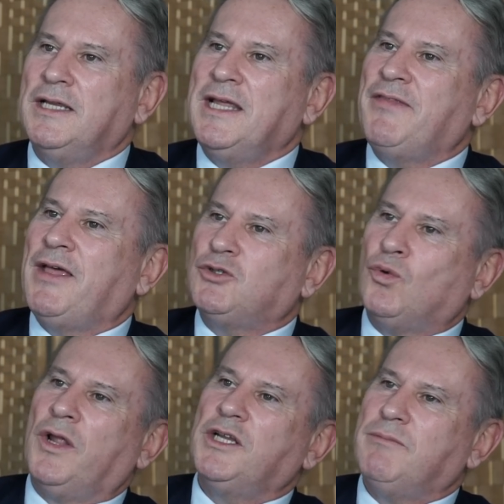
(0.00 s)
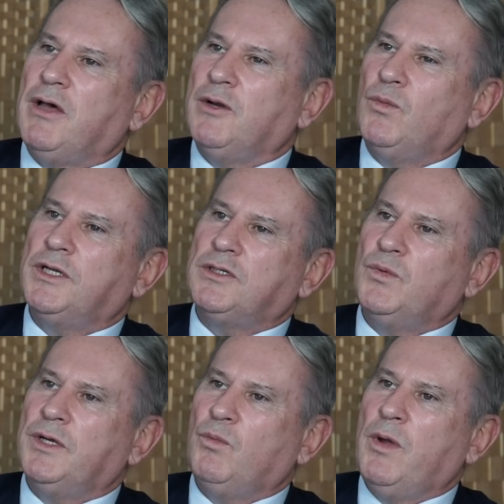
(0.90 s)
Yet that's all undermined.
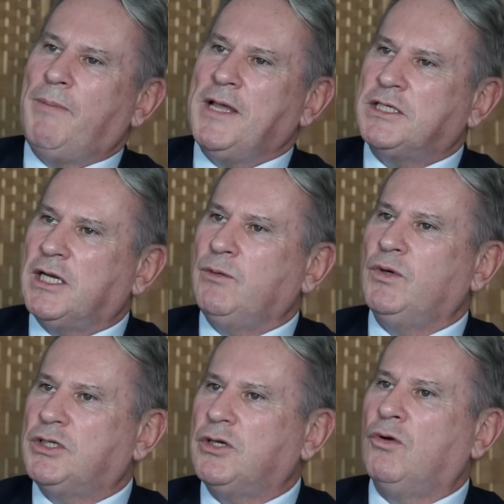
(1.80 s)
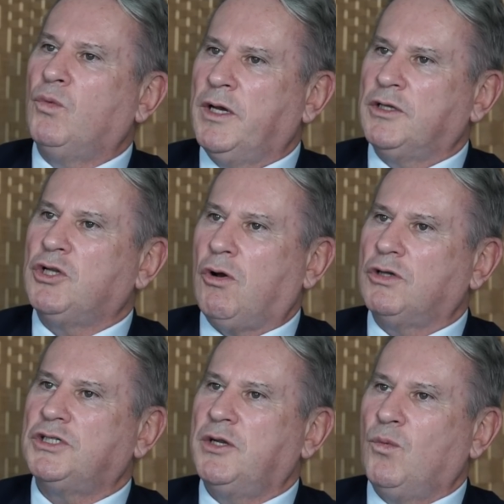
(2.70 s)
We're basically told we are
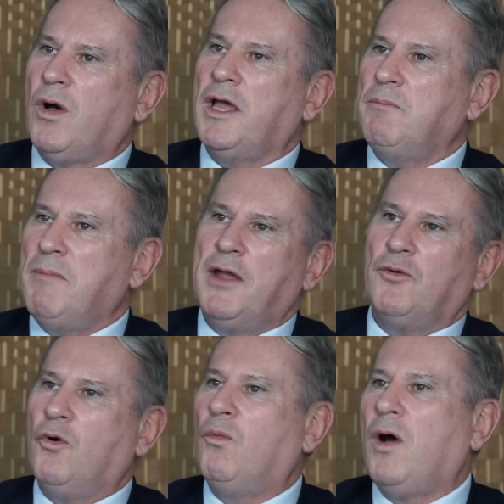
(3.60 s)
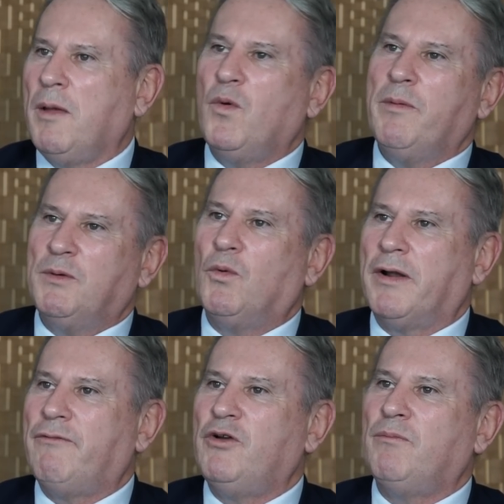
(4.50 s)
toxic white men or white women,
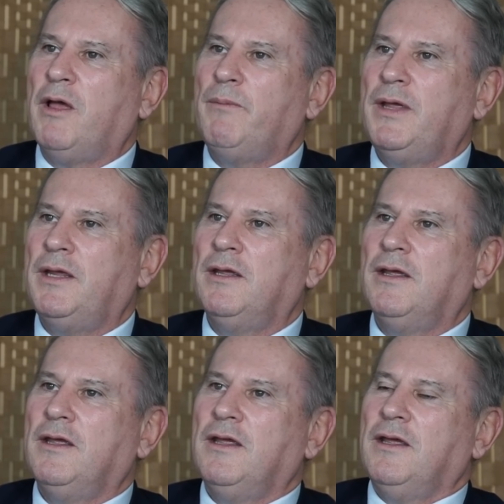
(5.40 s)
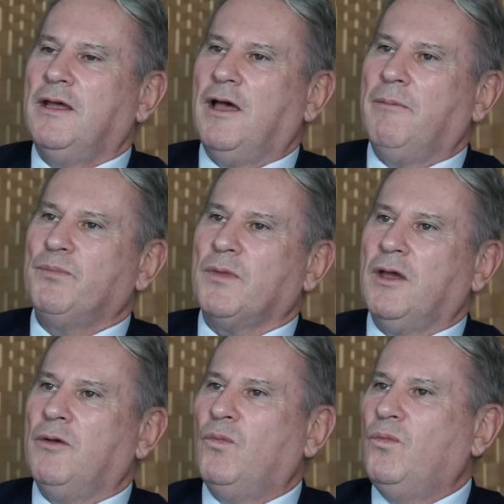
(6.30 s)
whatever it might be.
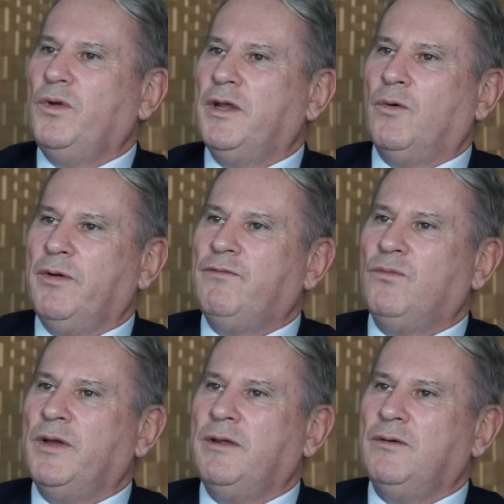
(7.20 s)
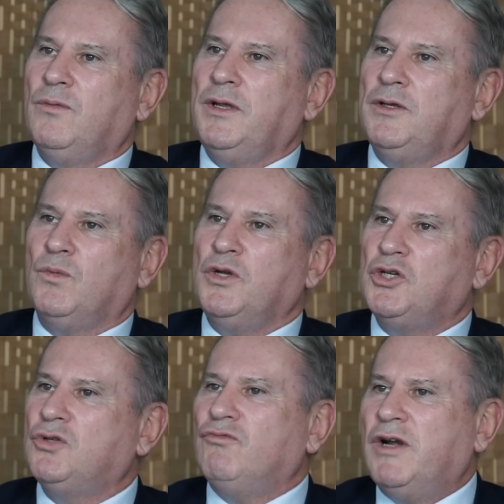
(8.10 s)
And we
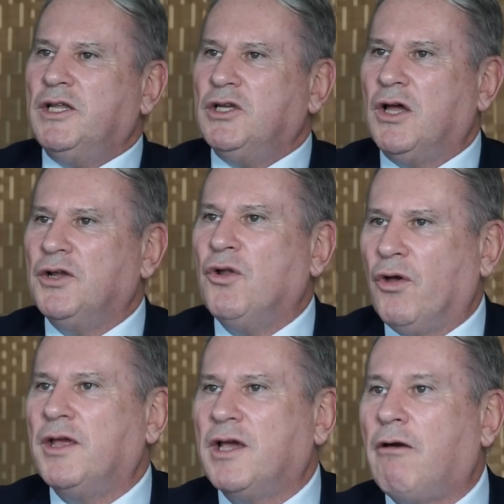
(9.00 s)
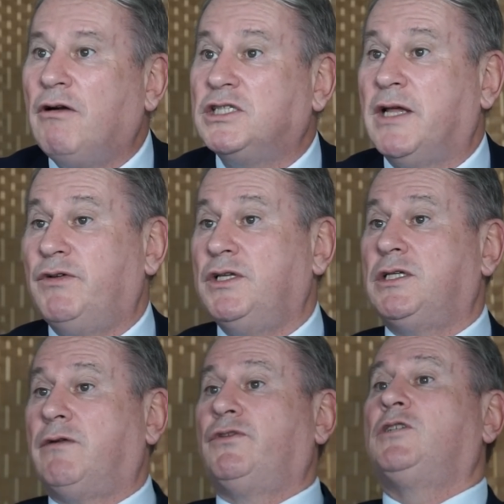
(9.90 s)
really are not encouraged to have any
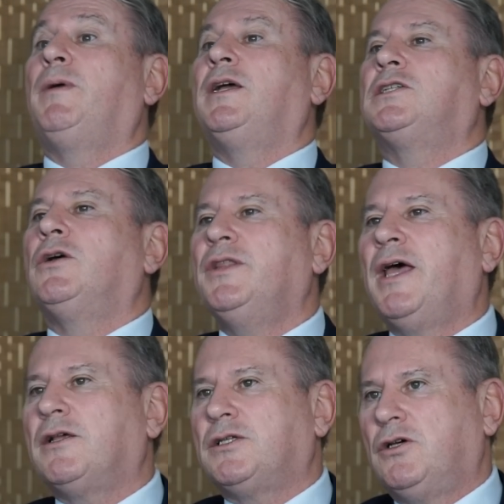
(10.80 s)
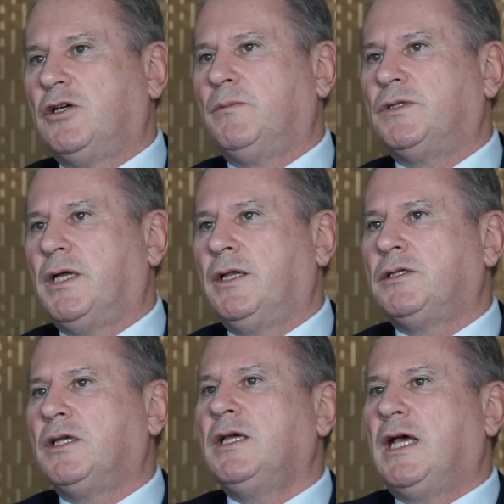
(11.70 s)
self-respect. So in that
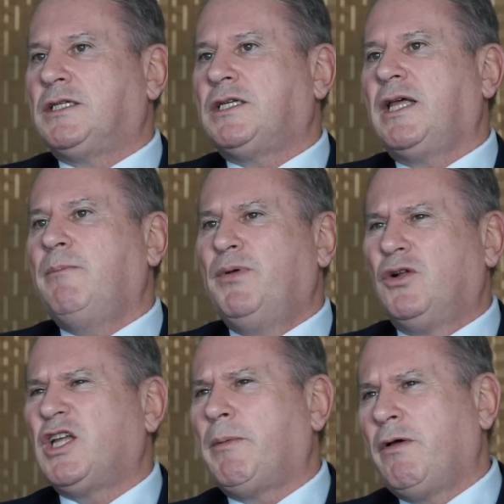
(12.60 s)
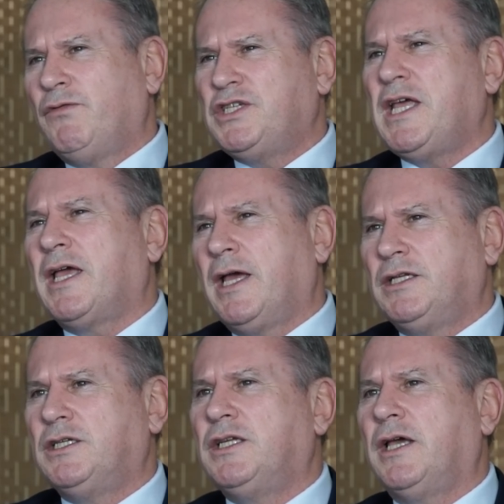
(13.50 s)
circumstance, as I say, built up over
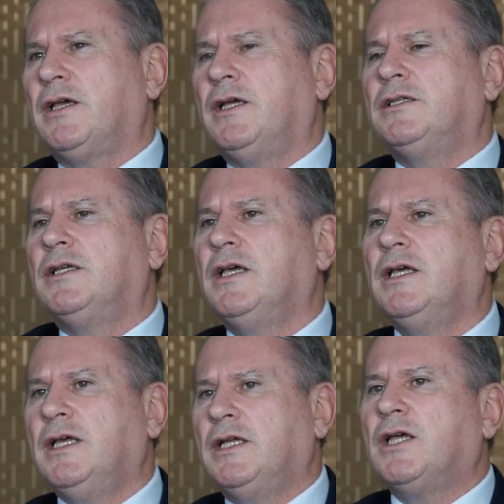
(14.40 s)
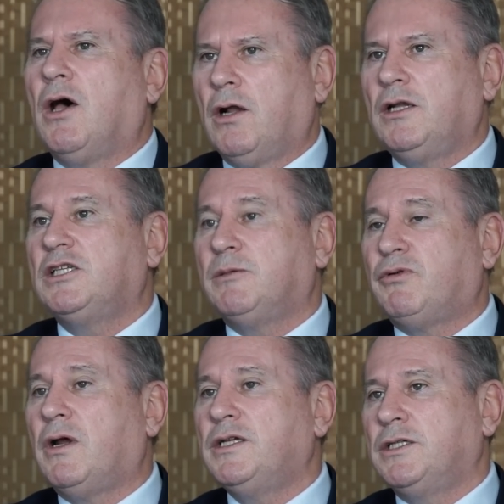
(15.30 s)
decades and decades, it's hardly
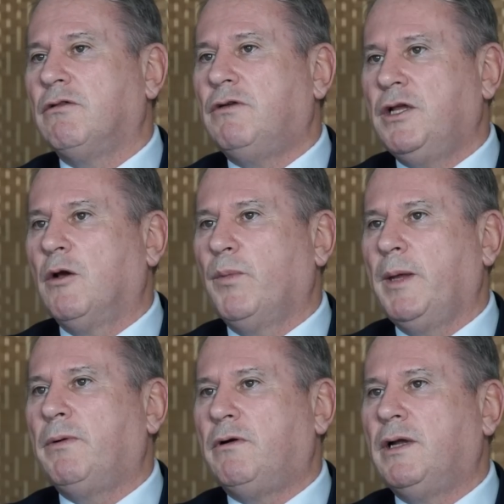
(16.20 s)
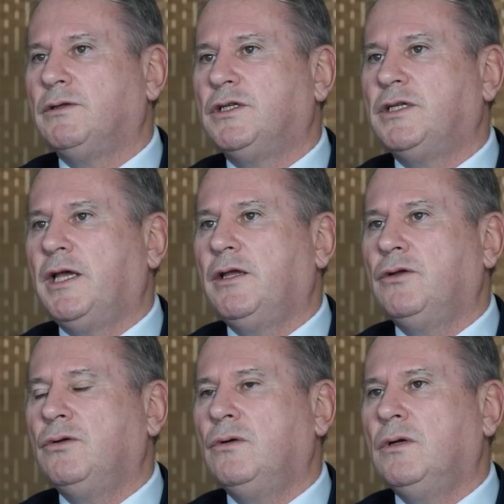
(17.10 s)
surprising there are young people around today
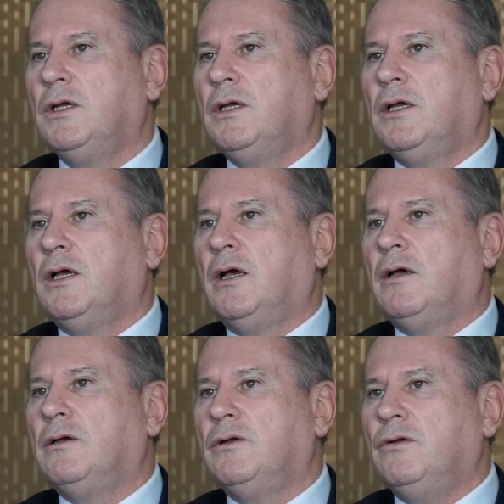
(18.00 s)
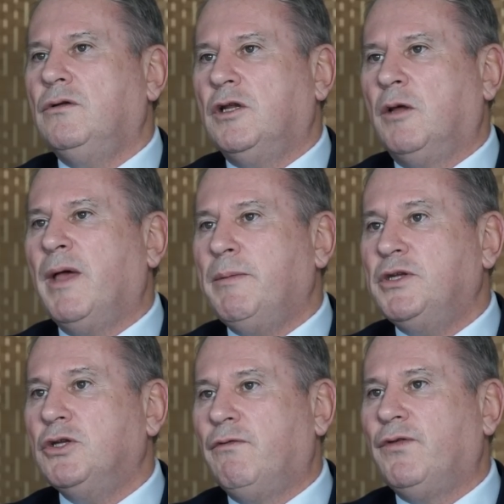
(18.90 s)
who maybe
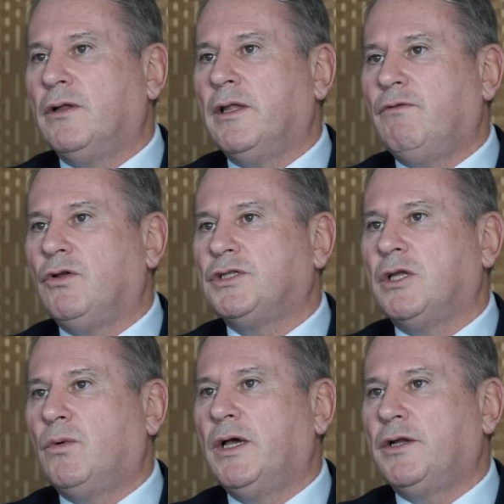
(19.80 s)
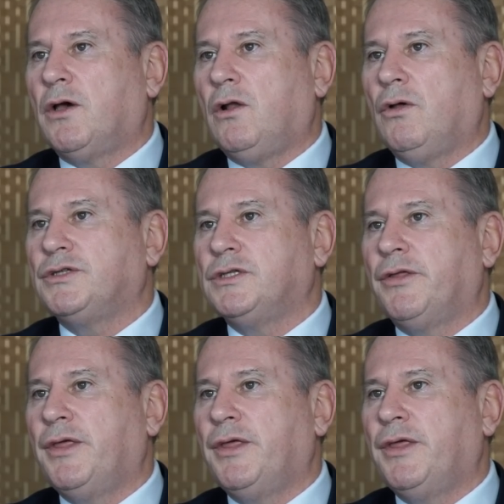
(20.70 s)
do feel they've lost their way and are lost. And I